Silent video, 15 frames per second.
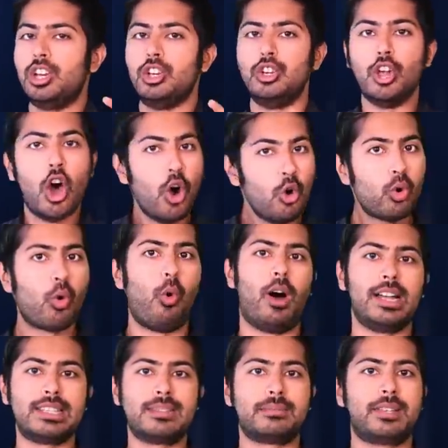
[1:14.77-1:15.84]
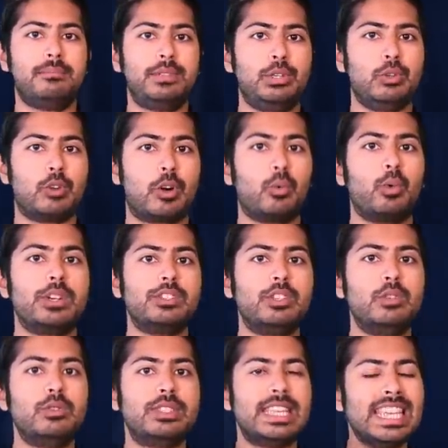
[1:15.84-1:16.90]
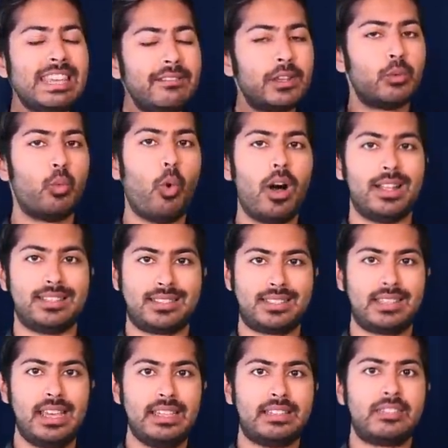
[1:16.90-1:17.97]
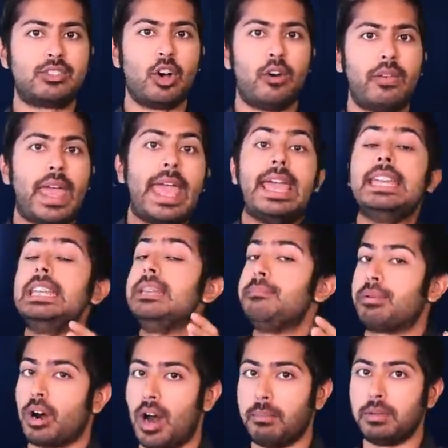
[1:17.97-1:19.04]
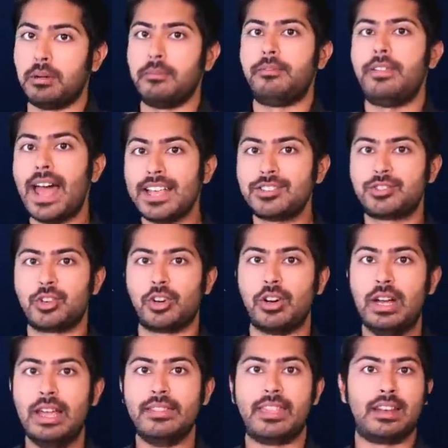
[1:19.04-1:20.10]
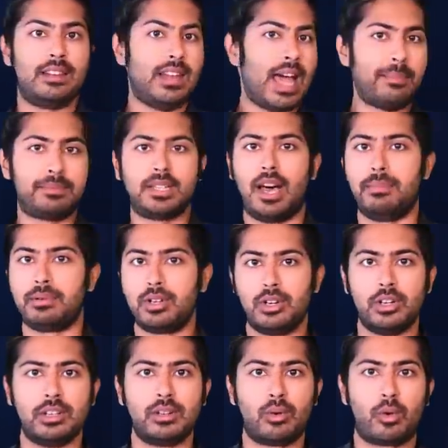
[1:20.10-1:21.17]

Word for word: no quantum computer was used even once to solve any problem faster than a laptop could,